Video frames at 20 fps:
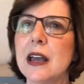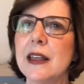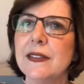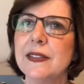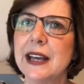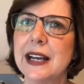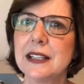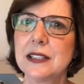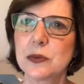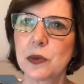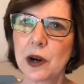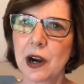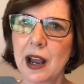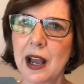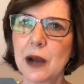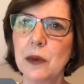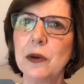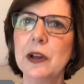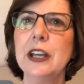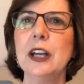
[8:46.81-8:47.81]
That's where I
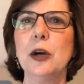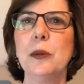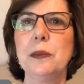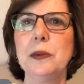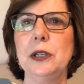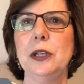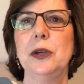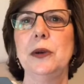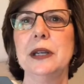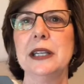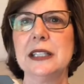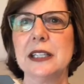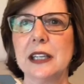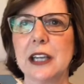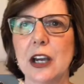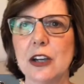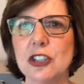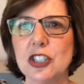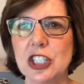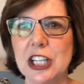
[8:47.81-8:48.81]
will help you in
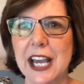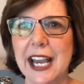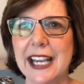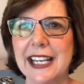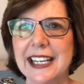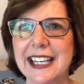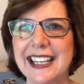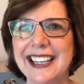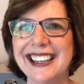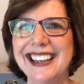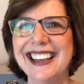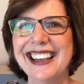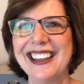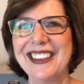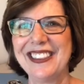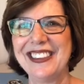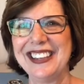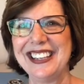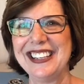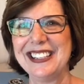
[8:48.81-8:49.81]
negotiating
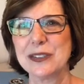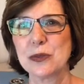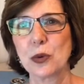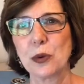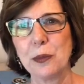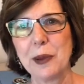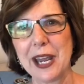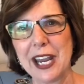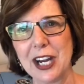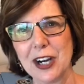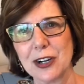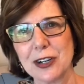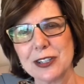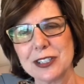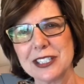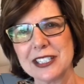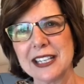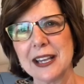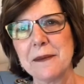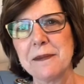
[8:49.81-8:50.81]
these
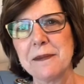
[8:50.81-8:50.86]
repairs.